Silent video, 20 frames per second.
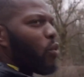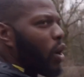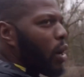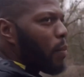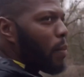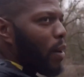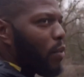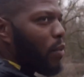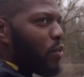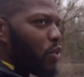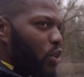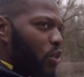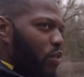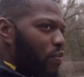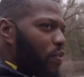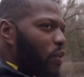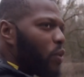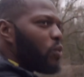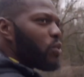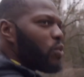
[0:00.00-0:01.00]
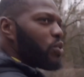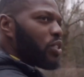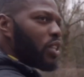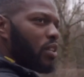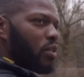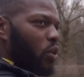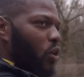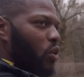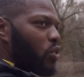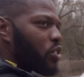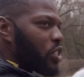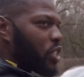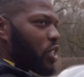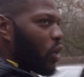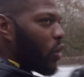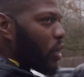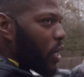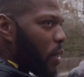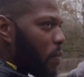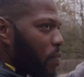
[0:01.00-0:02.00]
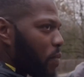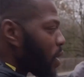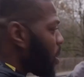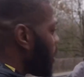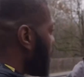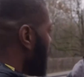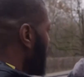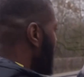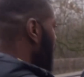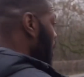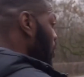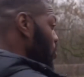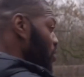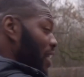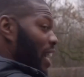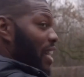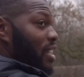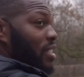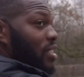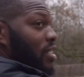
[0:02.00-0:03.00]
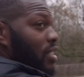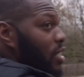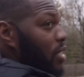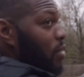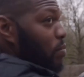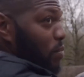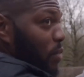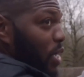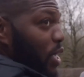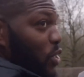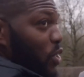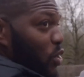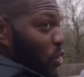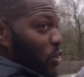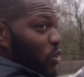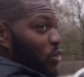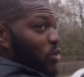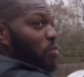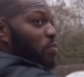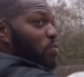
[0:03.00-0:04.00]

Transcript: will come back with new phones and go and sell them. It was actually introduced